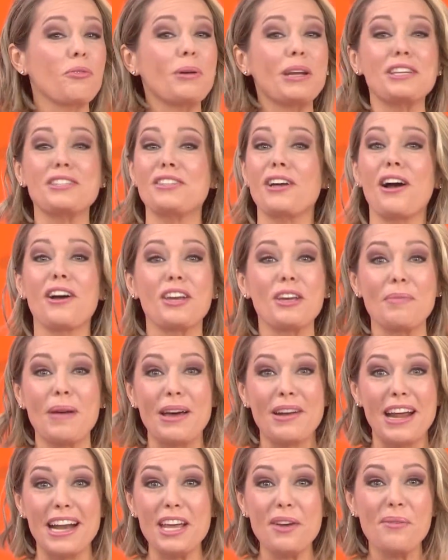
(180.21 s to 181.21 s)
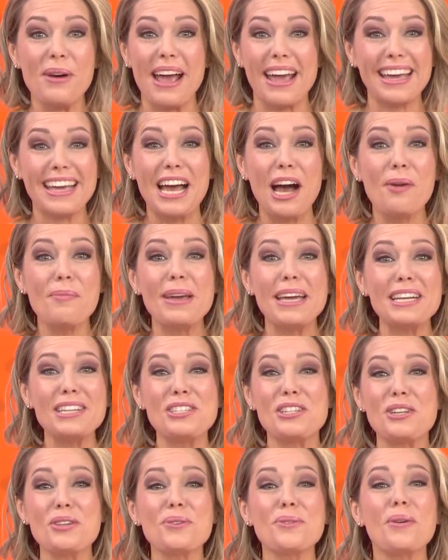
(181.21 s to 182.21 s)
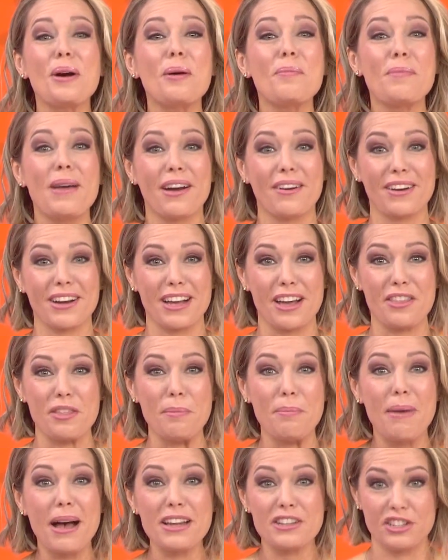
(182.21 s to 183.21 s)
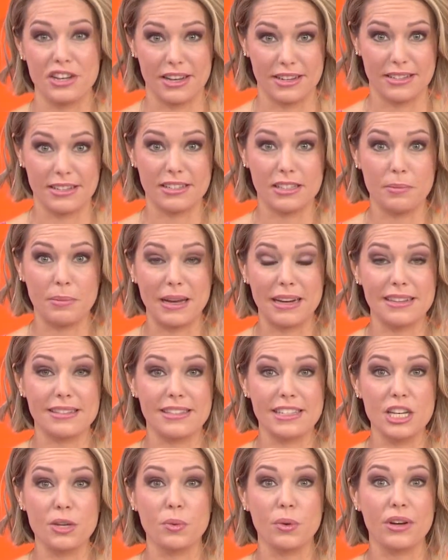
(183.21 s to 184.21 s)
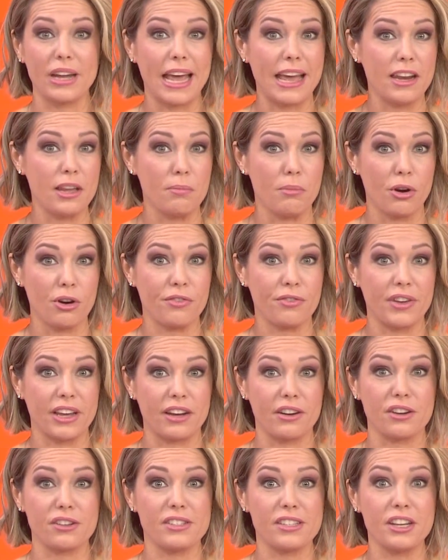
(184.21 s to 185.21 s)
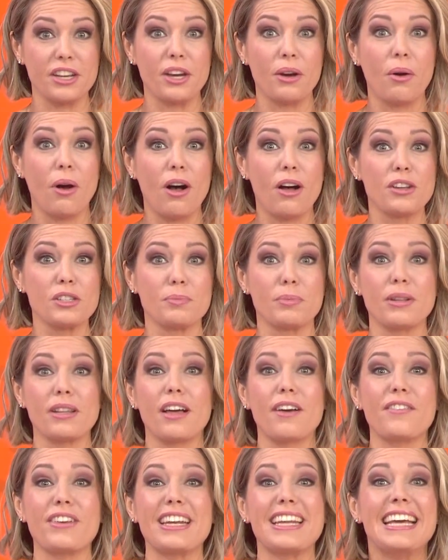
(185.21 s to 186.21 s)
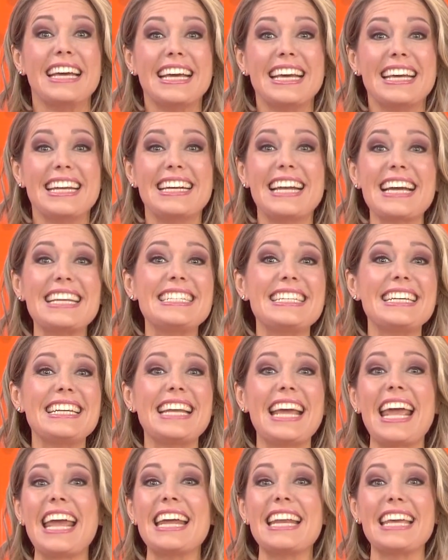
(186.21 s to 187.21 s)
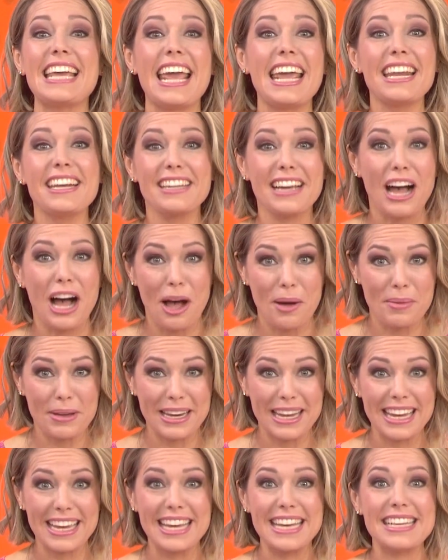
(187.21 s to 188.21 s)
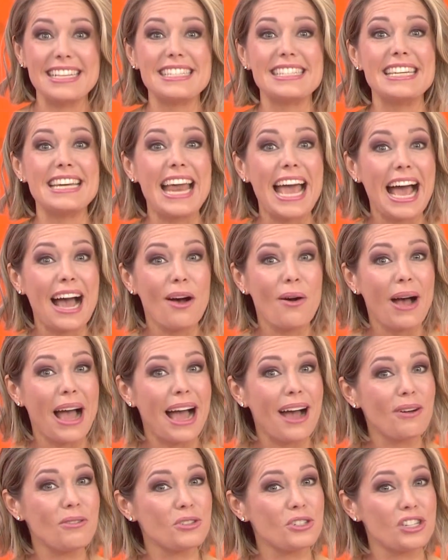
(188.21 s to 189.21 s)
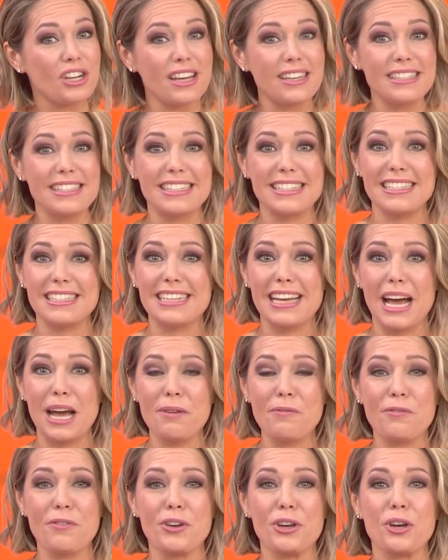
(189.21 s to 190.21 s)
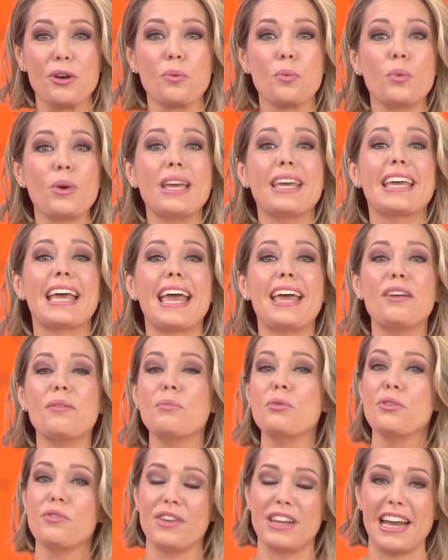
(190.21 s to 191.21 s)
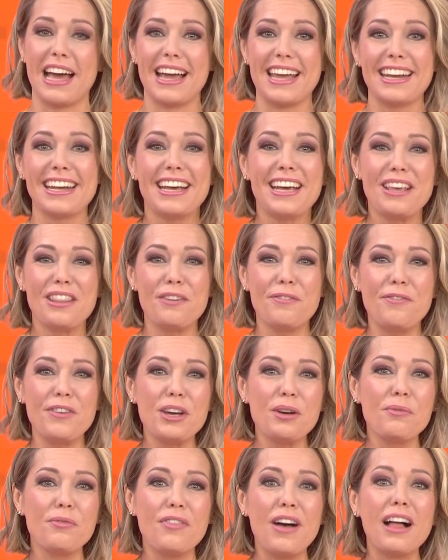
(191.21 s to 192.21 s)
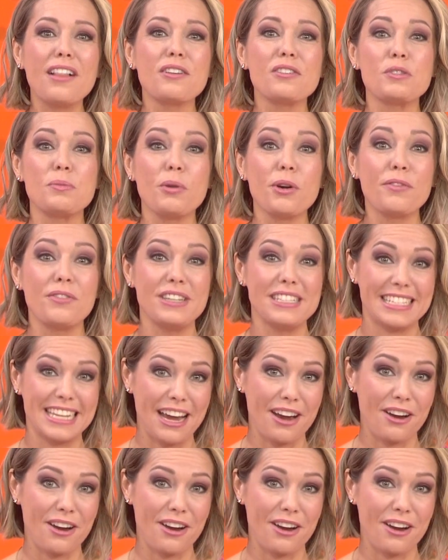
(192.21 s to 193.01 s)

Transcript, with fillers: everybody's talking about anyway. Coming to America, the much-anticipated sequel to Eddie Murphy and Arsenio Hall's beloved nineteen eighty-eight comedy is now out just in time for your weekend movie night. The film follows Murphy's